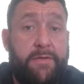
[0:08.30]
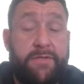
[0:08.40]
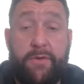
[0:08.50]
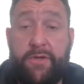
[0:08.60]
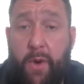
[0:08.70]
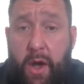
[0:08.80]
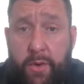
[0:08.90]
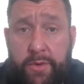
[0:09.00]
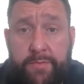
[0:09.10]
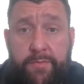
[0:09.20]
So you
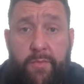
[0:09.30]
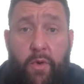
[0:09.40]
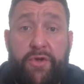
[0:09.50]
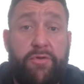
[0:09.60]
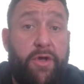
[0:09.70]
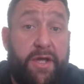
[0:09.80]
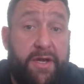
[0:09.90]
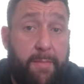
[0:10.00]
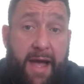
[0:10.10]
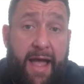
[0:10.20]
own or you're
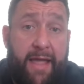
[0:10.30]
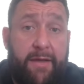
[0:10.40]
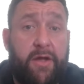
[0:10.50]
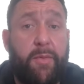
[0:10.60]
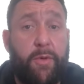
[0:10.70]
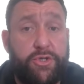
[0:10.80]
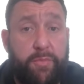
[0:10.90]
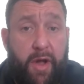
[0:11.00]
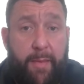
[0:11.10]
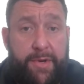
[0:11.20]
looking to buy a
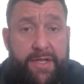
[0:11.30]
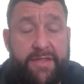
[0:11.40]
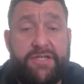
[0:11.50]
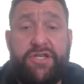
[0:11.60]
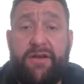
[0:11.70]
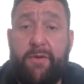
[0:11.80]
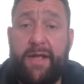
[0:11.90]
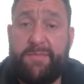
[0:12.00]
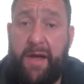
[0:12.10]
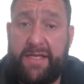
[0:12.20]
commercial property that
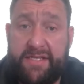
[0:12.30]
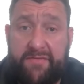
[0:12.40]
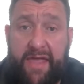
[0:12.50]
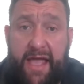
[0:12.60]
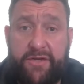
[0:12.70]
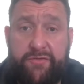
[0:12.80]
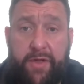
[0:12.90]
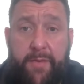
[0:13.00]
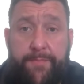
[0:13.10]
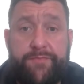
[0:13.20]
generates positive cash
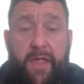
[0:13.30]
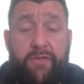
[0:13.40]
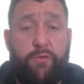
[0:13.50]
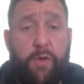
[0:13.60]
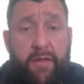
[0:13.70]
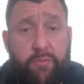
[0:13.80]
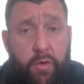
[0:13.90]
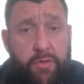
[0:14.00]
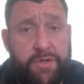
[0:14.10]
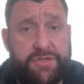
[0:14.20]
flow, and the rent
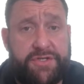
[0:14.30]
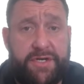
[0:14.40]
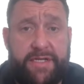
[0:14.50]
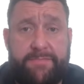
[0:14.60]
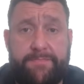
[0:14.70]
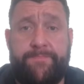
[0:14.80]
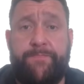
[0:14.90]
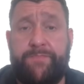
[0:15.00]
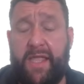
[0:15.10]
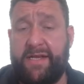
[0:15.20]
roll looks good,
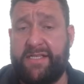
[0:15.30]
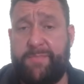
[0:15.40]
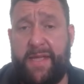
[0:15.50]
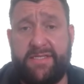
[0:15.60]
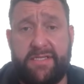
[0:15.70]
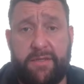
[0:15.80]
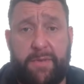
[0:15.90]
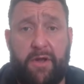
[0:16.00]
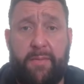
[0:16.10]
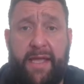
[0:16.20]
and expenses
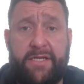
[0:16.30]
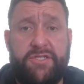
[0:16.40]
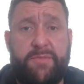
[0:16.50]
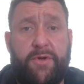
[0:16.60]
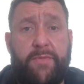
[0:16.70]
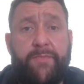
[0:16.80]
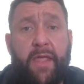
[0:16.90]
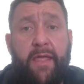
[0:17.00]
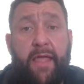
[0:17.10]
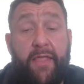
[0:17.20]
appear manageable,
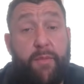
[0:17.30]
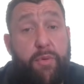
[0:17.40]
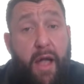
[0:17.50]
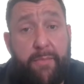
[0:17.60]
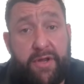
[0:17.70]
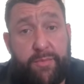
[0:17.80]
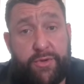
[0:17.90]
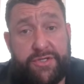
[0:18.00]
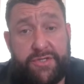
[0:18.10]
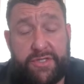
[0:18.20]
and the property
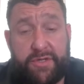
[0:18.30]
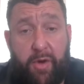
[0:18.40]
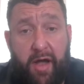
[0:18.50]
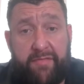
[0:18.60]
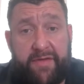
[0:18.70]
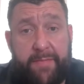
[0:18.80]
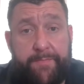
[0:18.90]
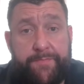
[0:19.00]
produces a profit.